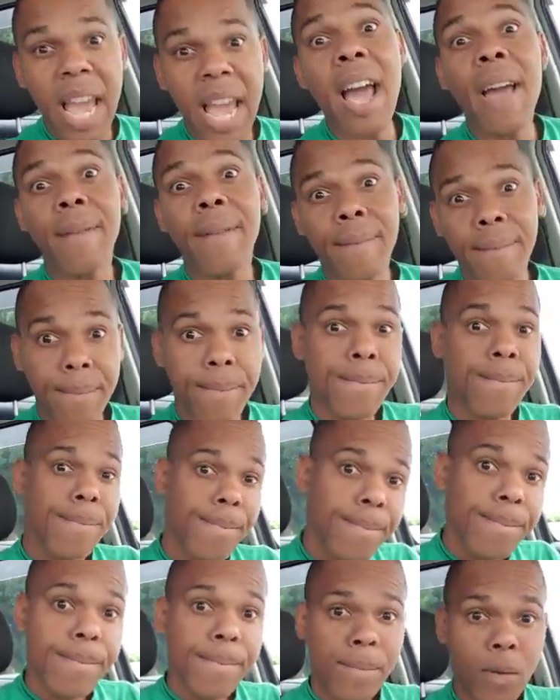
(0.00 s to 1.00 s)
Yeah.
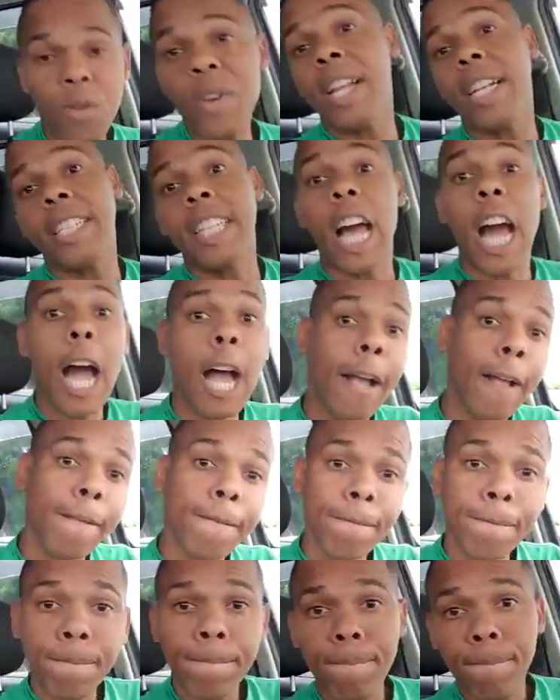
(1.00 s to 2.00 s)
Real talk.
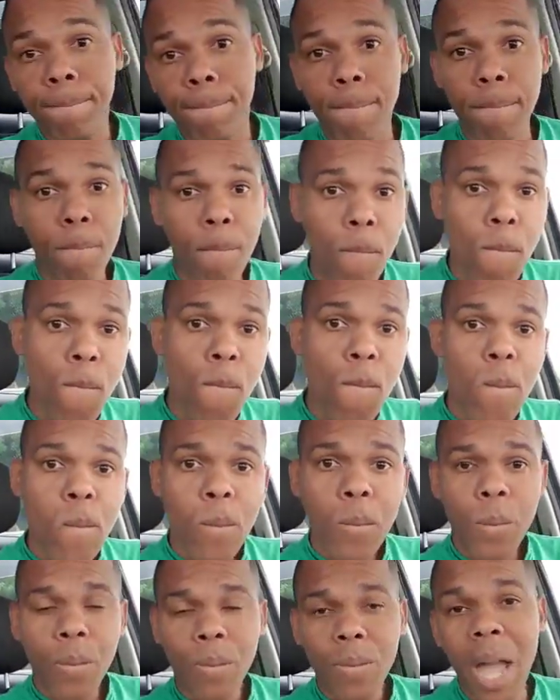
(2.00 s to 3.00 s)

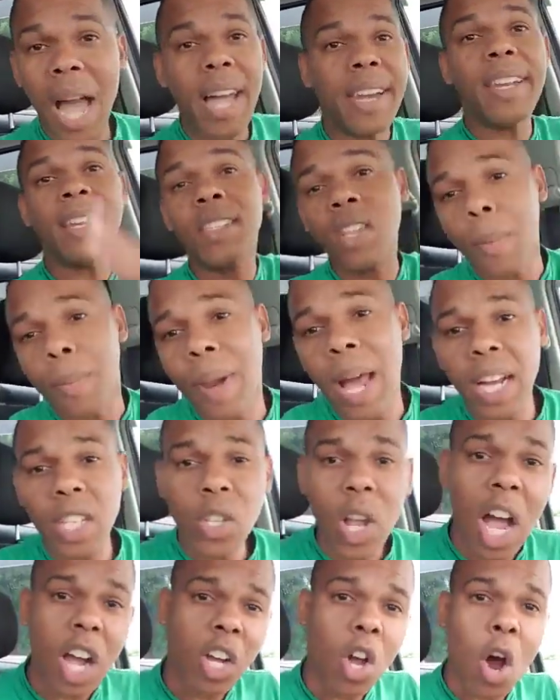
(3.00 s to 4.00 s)
And the
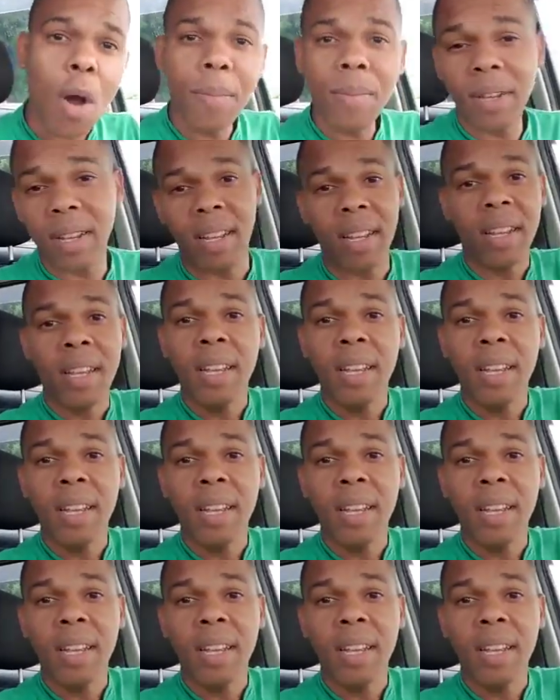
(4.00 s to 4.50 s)
supplies are come.